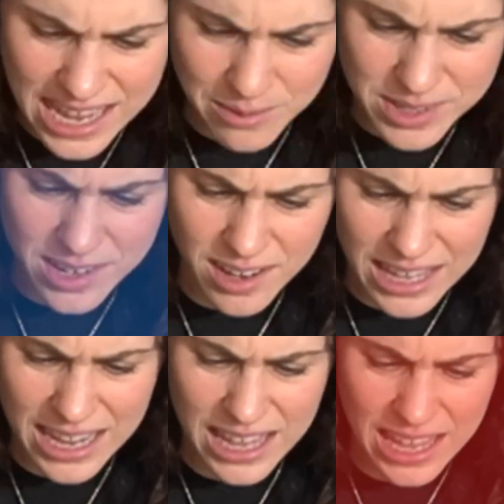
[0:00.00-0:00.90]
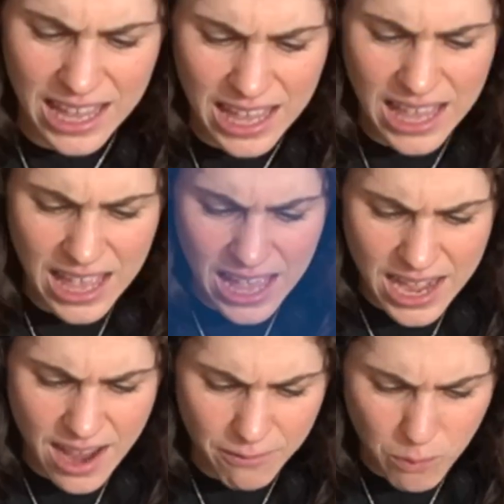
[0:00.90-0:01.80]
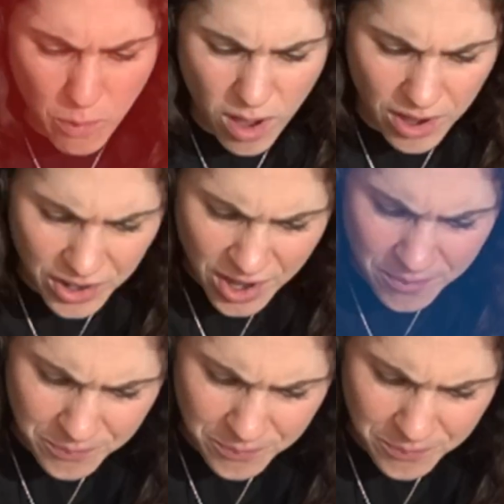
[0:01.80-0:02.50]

side was not getting enough water.